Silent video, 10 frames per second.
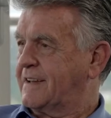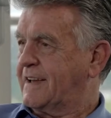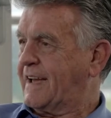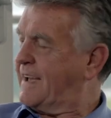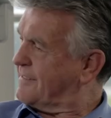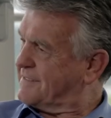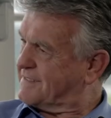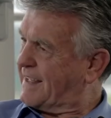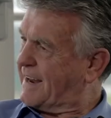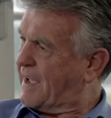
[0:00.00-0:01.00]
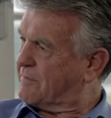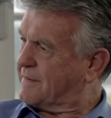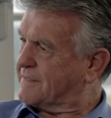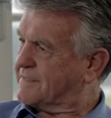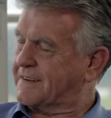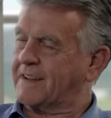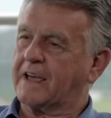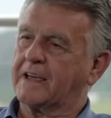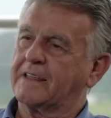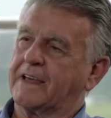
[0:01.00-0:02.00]
How does that happen?
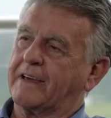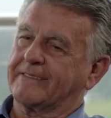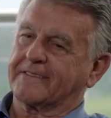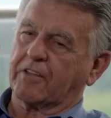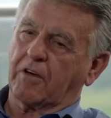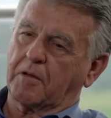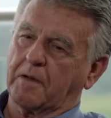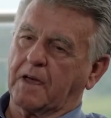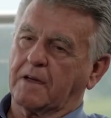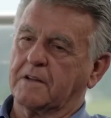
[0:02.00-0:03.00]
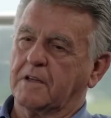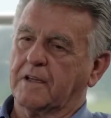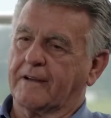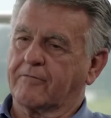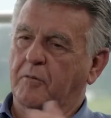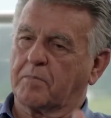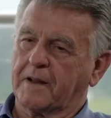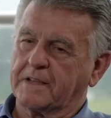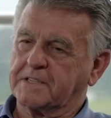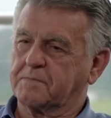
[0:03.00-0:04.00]
Today they have time out, you have
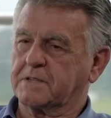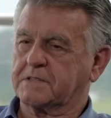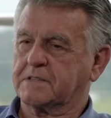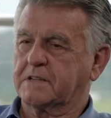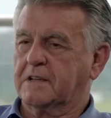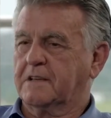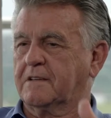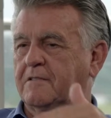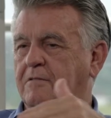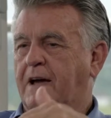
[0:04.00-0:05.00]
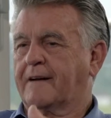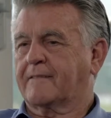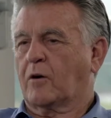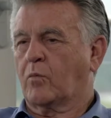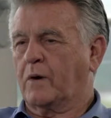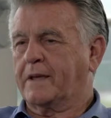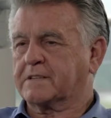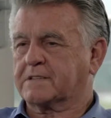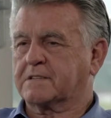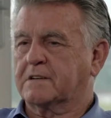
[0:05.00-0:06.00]
replacements, you have a
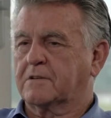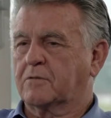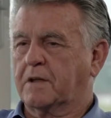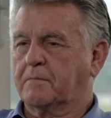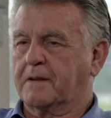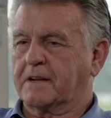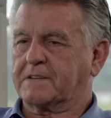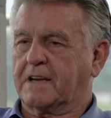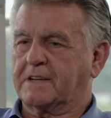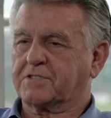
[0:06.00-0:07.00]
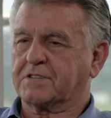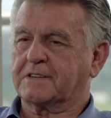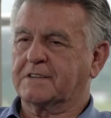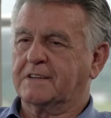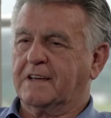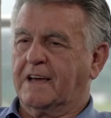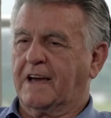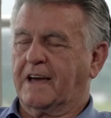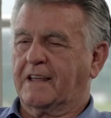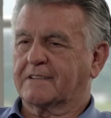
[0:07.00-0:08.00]
week's rehabilitation,
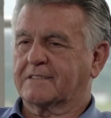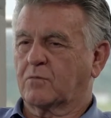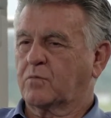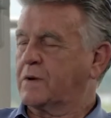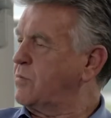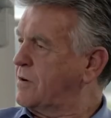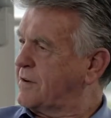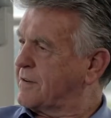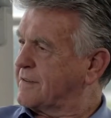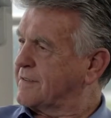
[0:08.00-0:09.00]
and we weren't.